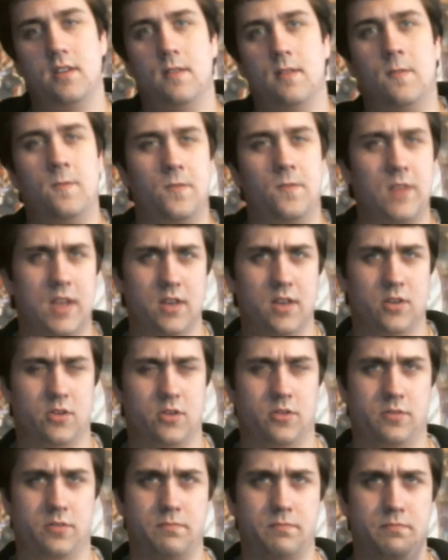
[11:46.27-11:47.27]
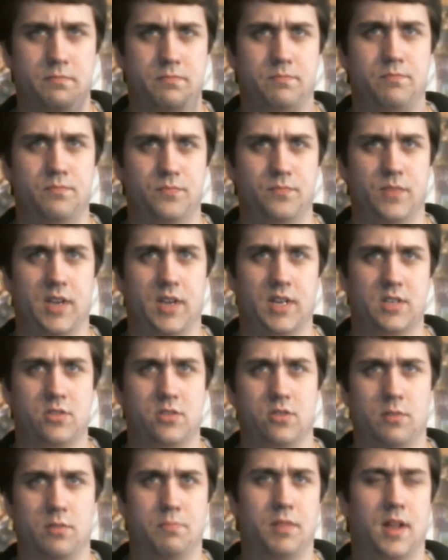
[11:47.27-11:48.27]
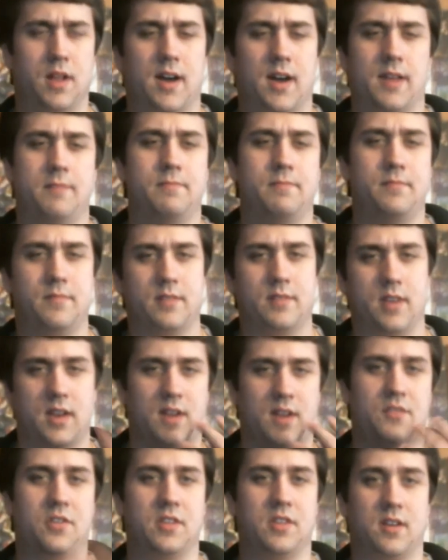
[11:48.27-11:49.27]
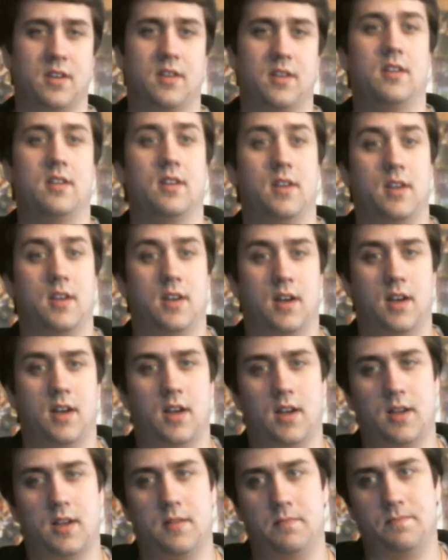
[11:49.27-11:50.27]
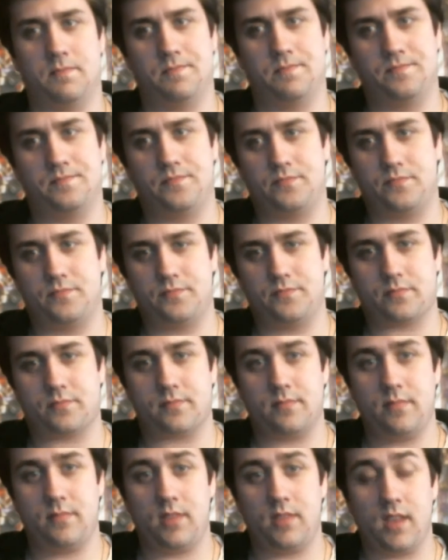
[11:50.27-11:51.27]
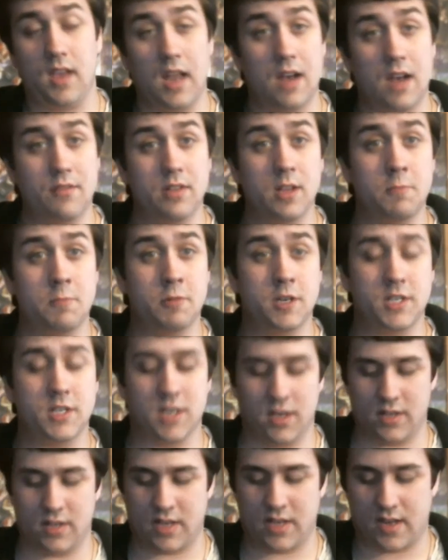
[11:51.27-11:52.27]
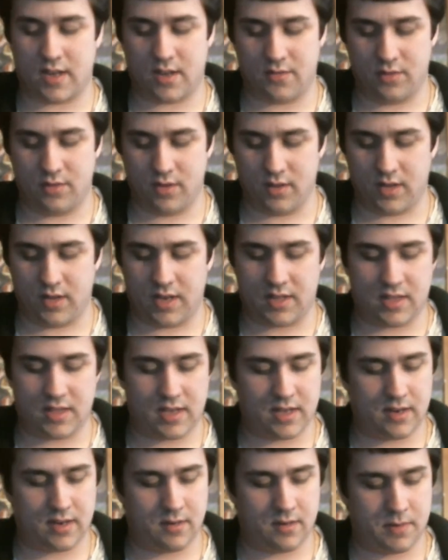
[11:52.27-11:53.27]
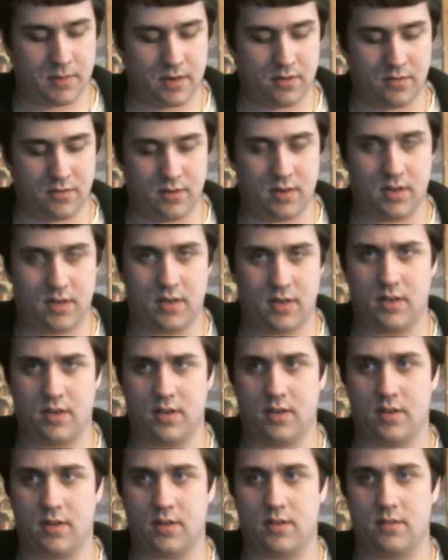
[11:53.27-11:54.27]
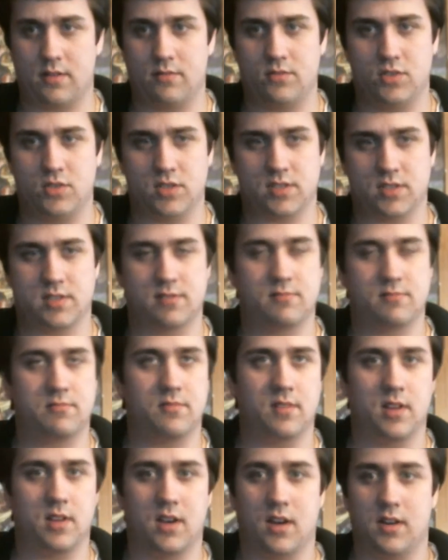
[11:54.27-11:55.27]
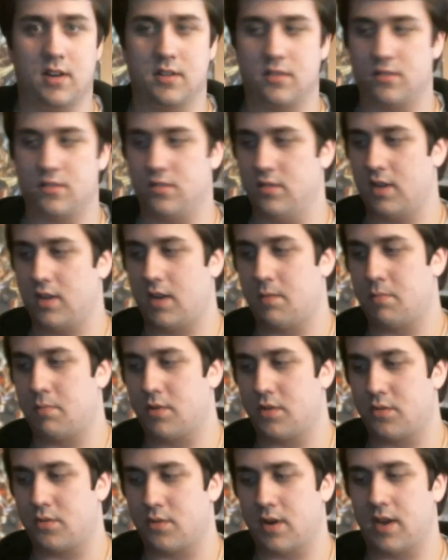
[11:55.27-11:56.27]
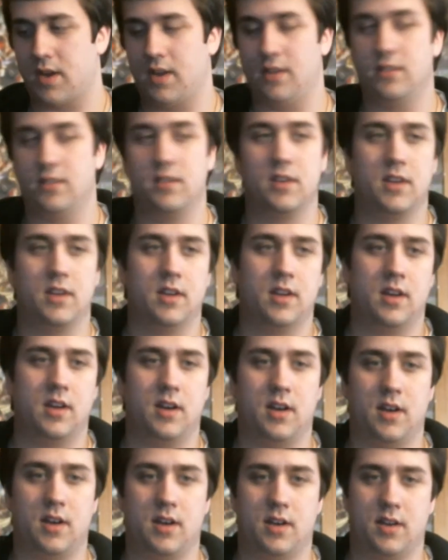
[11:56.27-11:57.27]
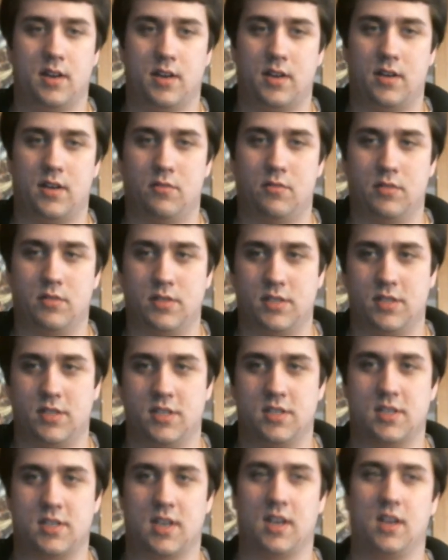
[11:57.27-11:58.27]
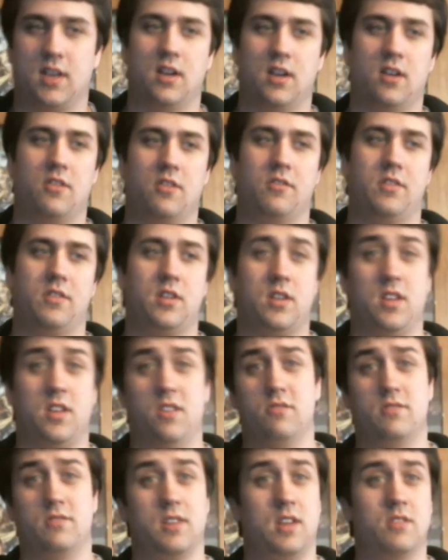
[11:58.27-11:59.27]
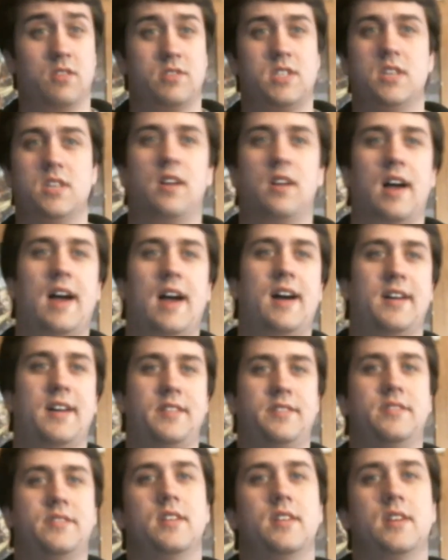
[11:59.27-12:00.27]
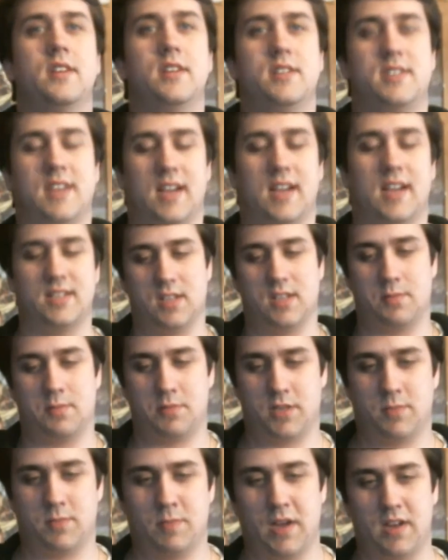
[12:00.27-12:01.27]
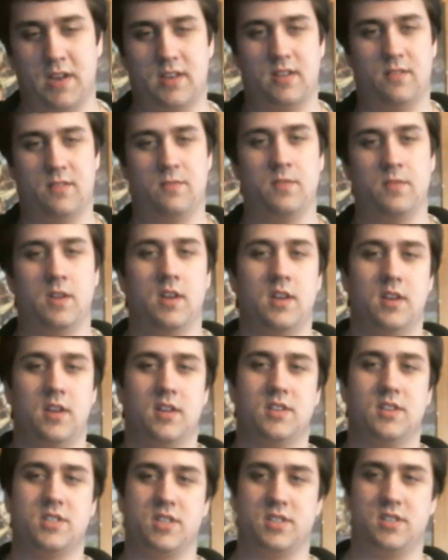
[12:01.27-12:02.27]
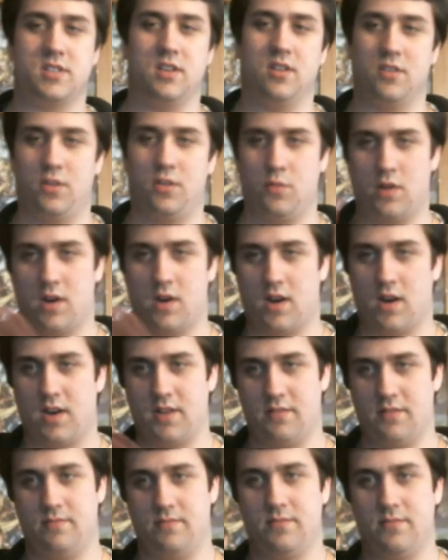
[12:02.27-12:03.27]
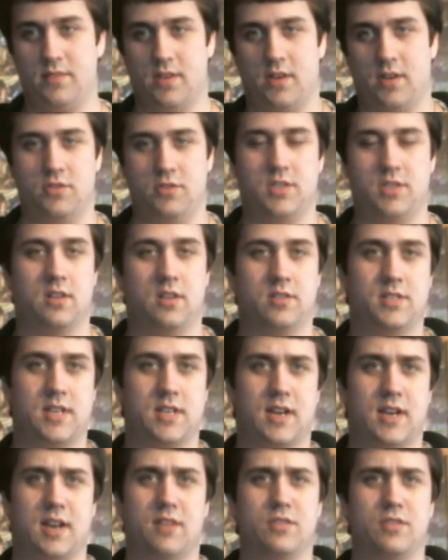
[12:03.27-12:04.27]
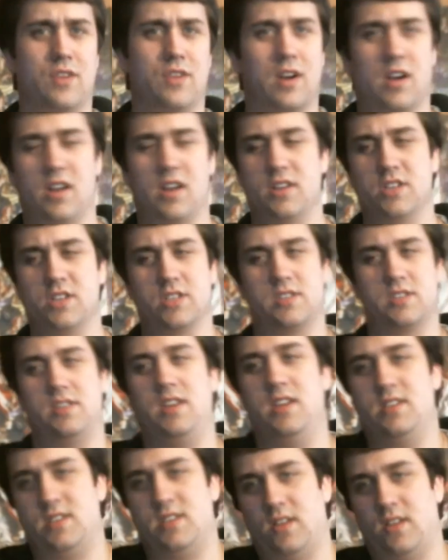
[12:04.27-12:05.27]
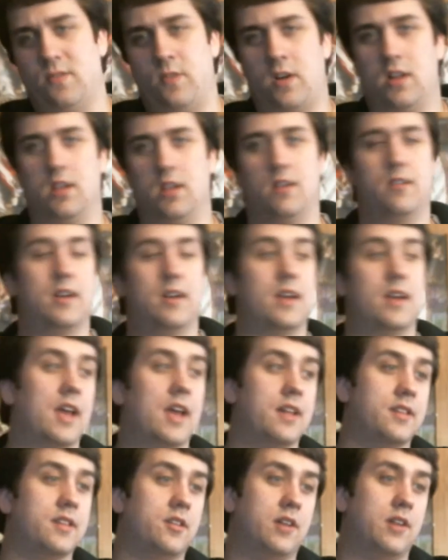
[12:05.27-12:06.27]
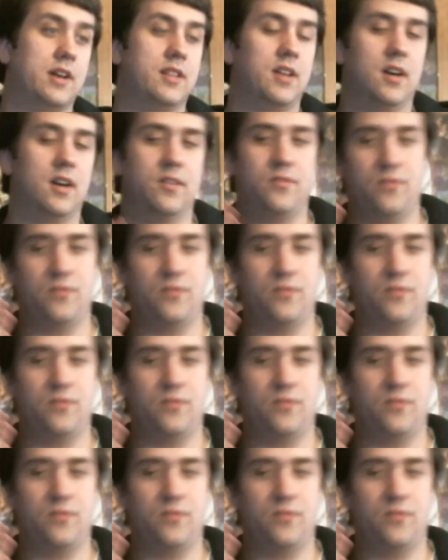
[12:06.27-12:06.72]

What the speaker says: feel, like, to the plot and everything. And I really appreciated that. I really liked that about just like Birthright. Was just like, you know, you still had sides perspective. It's just, you know, you were on the Hoshido side. It was very just easy to follow. Again, though, I love